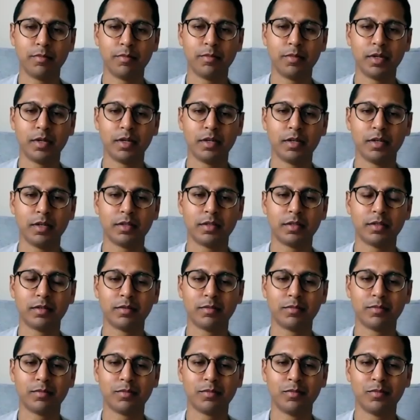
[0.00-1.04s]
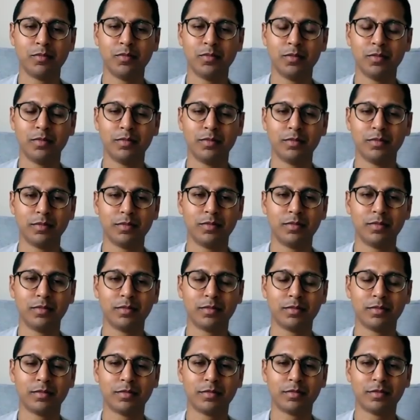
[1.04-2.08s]
but
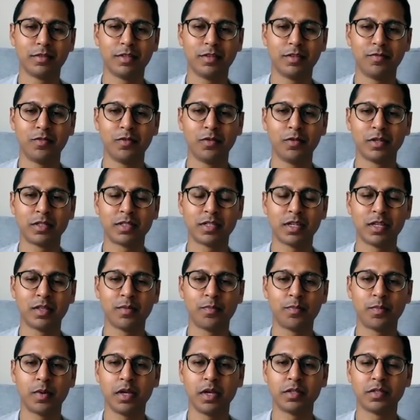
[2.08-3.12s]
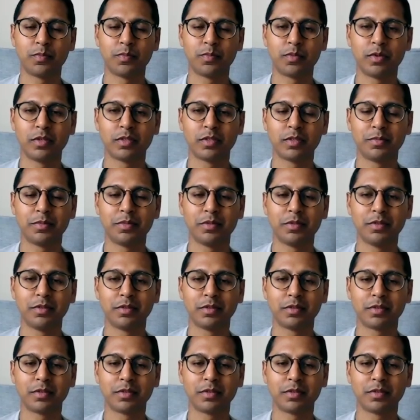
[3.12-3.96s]
if you understand the basic principle,